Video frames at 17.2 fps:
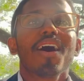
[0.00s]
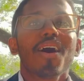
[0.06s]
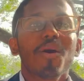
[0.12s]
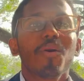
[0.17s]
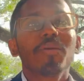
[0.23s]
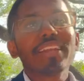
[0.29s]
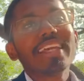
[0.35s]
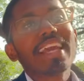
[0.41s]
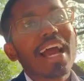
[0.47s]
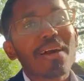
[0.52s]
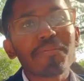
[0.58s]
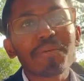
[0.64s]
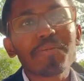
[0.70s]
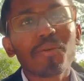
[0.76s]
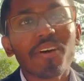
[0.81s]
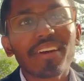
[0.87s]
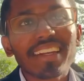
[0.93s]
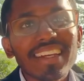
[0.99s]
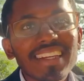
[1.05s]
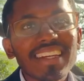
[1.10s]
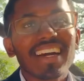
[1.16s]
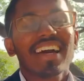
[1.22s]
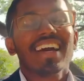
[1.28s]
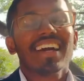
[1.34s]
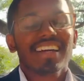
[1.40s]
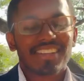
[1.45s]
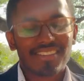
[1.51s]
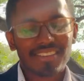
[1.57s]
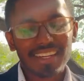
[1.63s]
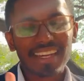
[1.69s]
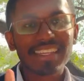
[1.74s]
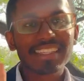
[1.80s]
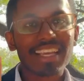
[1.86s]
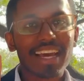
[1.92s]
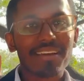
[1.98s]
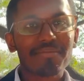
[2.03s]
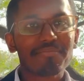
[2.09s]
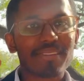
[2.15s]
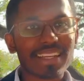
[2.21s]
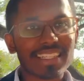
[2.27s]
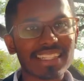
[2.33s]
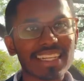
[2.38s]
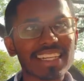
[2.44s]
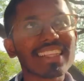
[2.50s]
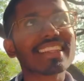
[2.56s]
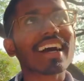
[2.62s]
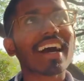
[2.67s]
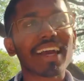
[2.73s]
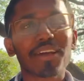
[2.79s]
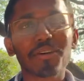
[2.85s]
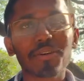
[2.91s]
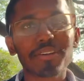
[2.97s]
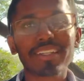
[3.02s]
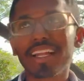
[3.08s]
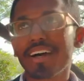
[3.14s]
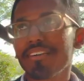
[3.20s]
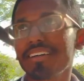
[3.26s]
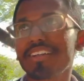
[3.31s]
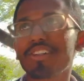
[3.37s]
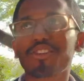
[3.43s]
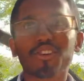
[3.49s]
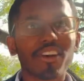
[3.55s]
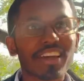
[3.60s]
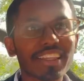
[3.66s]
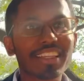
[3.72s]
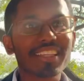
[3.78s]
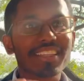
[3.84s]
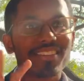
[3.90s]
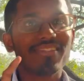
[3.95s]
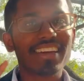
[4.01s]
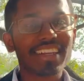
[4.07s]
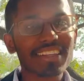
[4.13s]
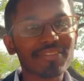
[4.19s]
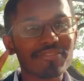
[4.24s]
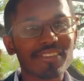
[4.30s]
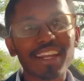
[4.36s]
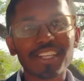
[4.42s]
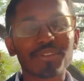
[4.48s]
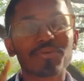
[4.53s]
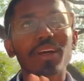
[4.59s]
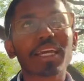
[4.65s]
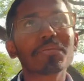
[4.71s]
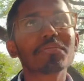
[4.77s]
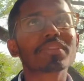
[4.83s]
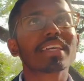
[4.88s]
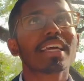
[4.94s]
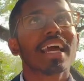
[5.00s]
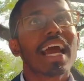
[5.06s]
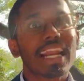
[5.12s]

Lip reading: A very happy morning. So guys, I am presently in the High Court now, enjoying this very fresh vibes.